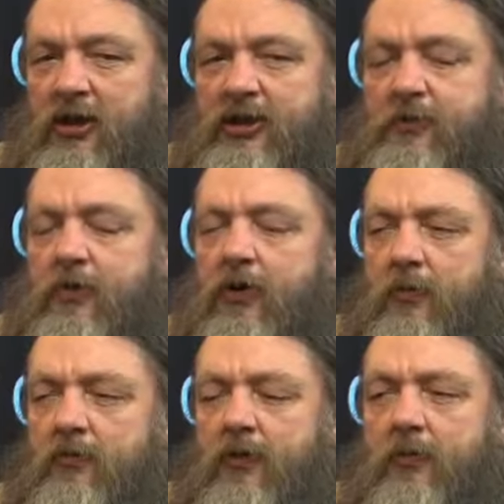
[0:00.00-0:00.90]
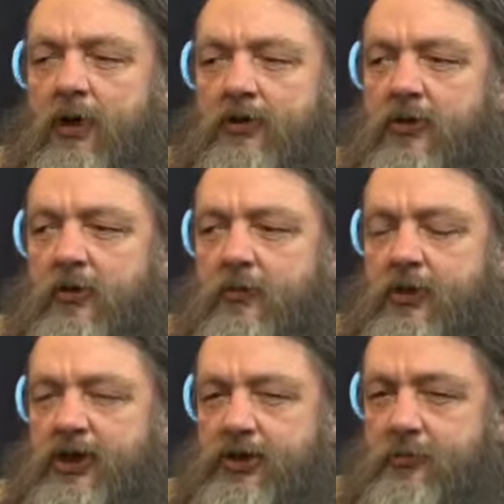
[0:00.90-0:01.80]
It's more about
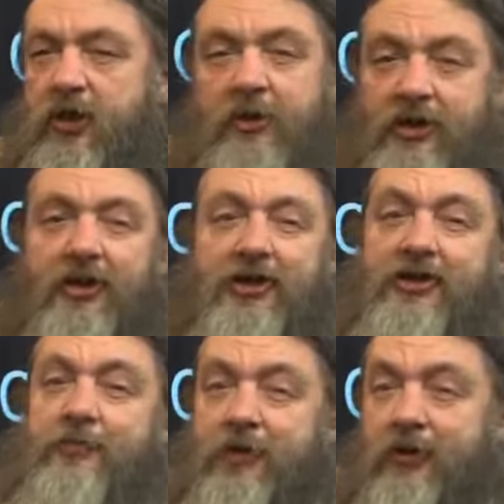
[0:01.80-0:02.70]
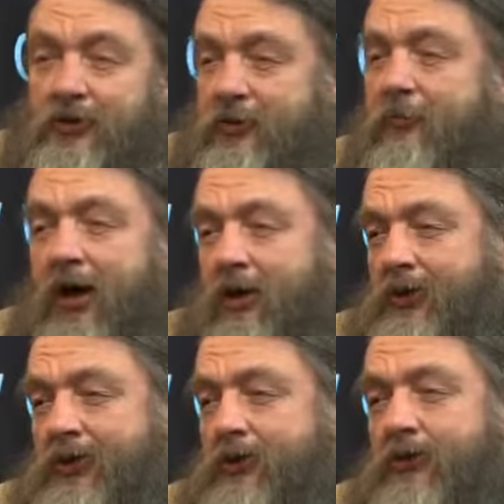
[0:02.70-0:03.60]
cooperation. Maybe this is because the
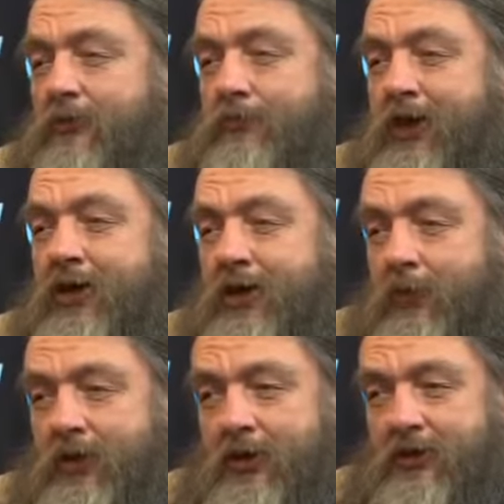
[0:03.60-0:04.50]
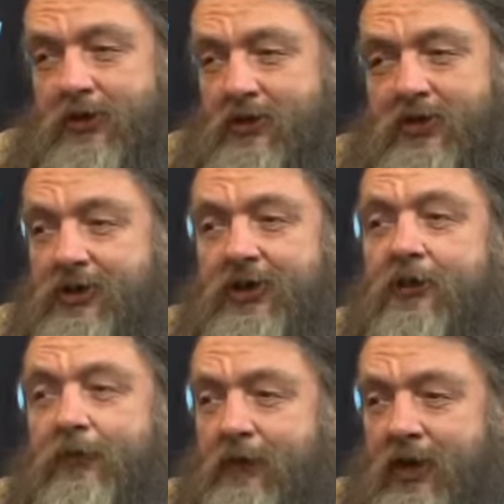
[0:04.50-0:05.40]
market is so big anyway. There's
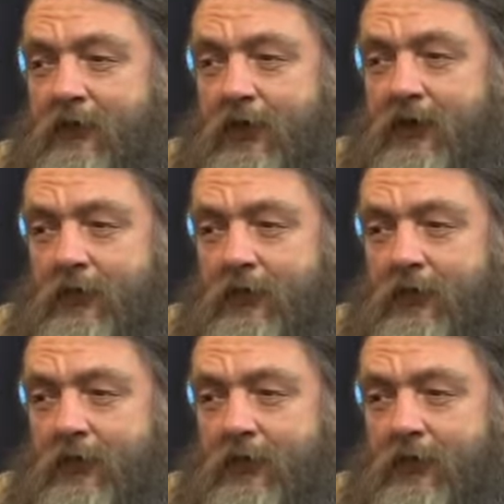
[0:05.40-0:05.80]
enough there for